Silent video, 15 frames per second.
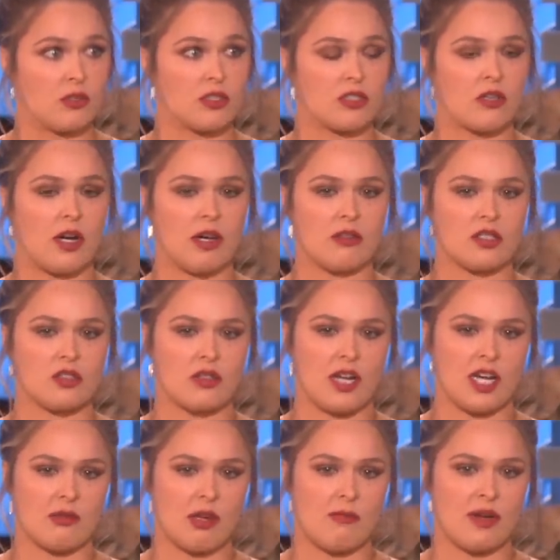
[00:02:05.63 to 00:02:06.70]
And so I was
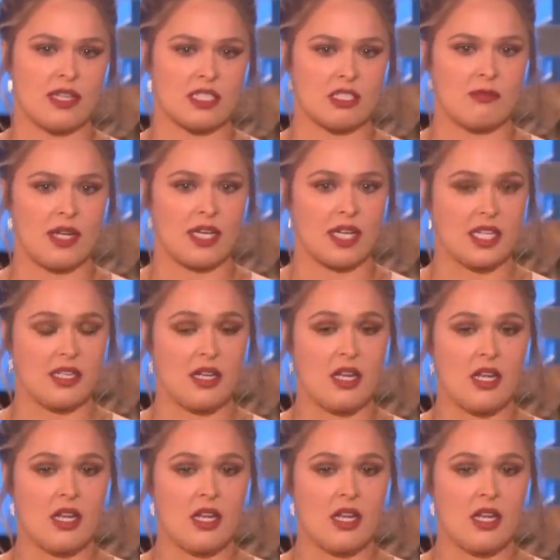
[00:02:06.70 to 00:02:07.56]
trying my best to make it,